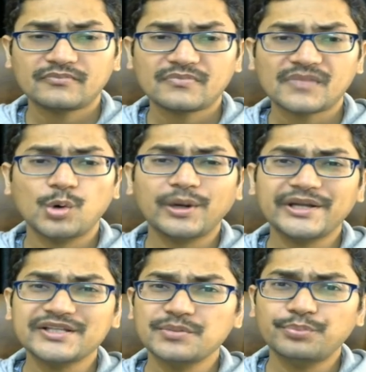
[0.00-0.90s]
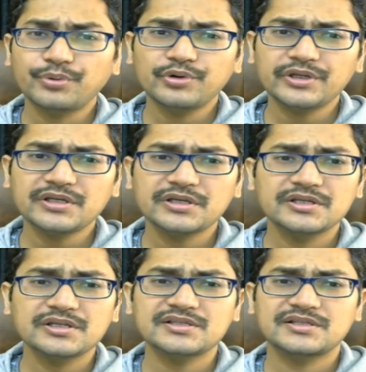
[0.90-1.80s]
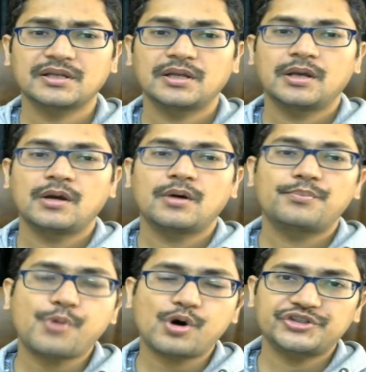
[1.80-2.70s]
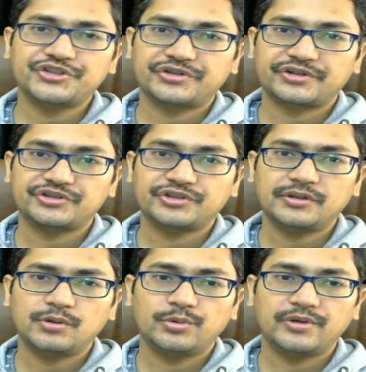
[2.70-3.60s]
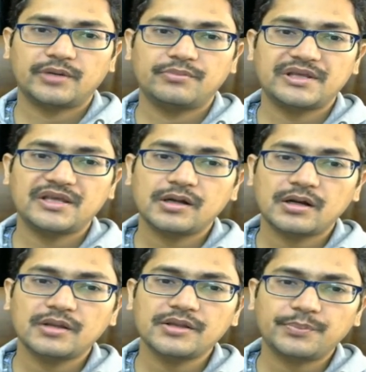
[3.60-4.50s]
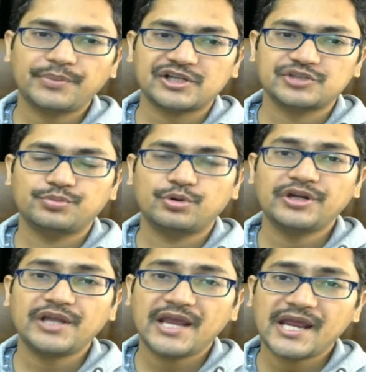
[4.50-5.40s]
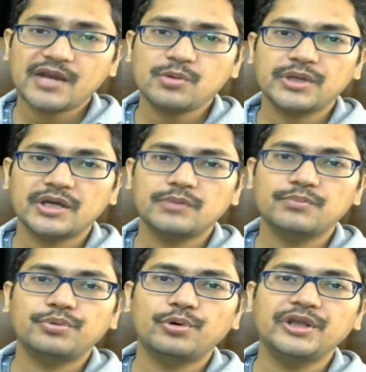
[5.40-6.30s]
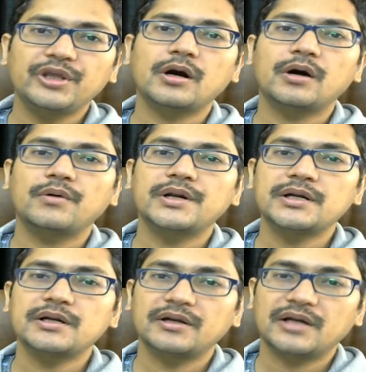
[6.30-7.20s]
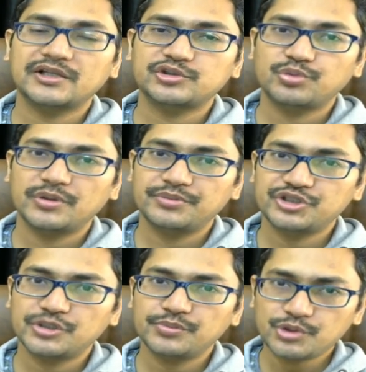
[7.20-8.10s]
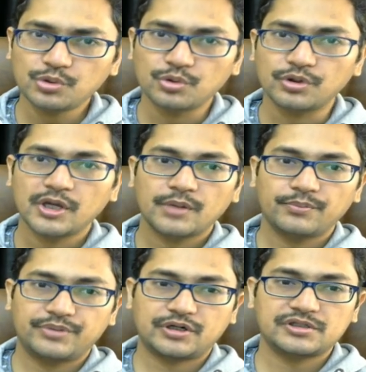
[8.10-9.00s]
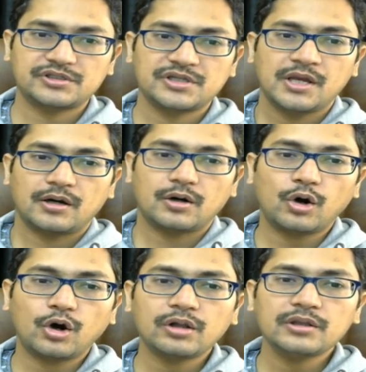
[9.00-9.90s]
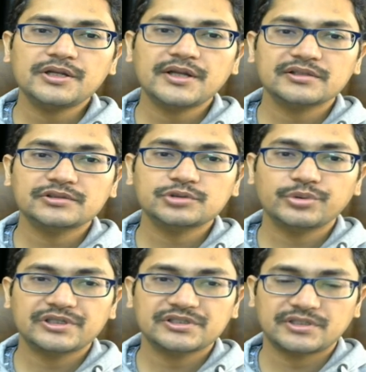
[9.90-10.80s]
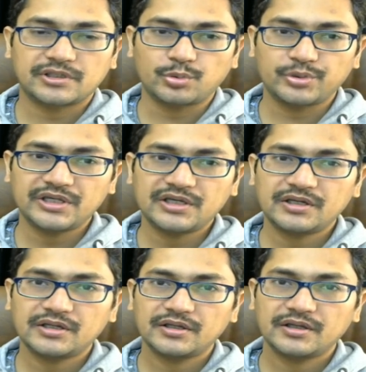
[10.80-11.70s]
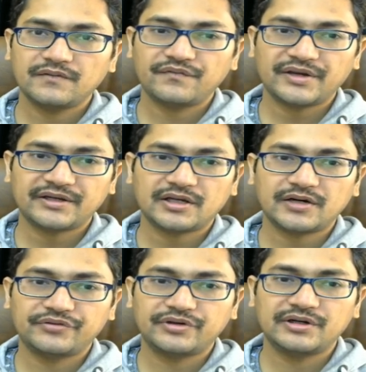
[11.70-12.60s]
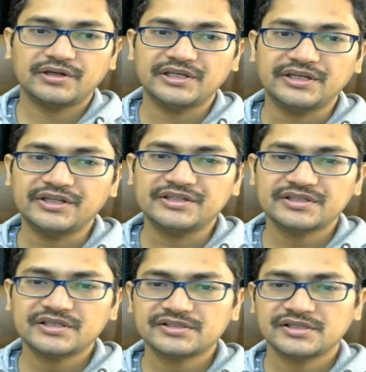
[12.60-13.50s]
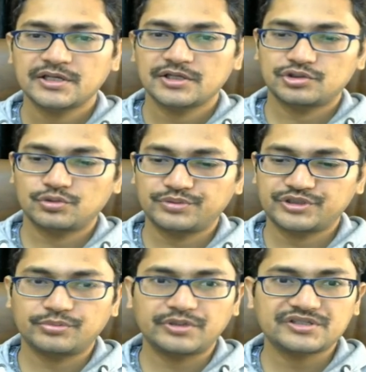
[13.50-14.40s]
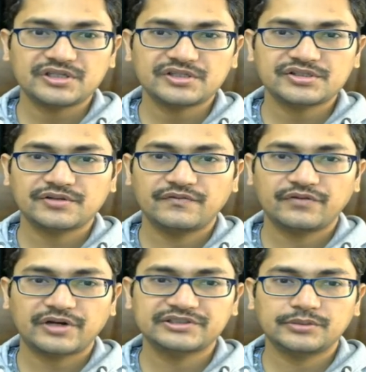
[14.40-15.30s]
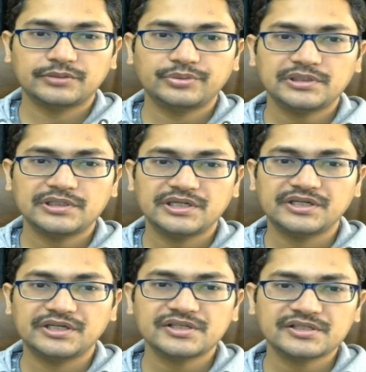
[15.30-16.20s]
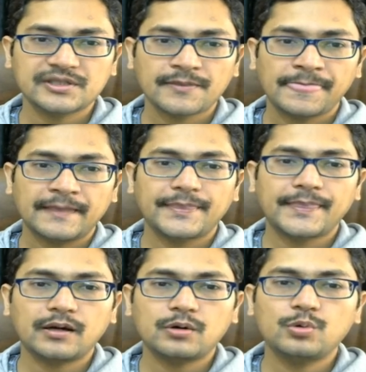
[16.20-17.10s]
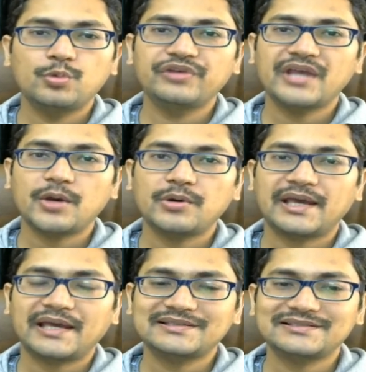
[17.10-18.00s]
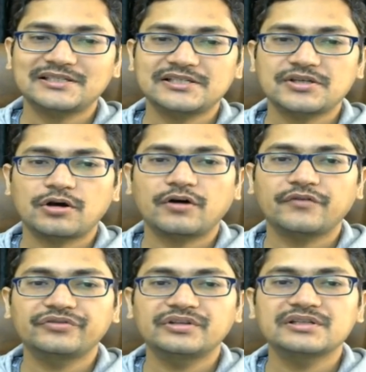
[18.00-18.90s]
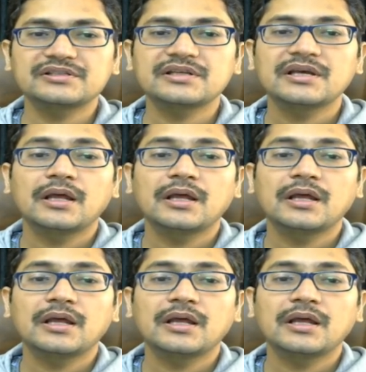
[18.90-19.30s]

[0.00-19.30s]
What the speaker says: White is improving his pawn structure. We are making another pass pawn, and we are improving our dark square bishop too, because all the dark squares are weak. In fact, after ed6, so bishop d6, for example, ed6, now we have access of this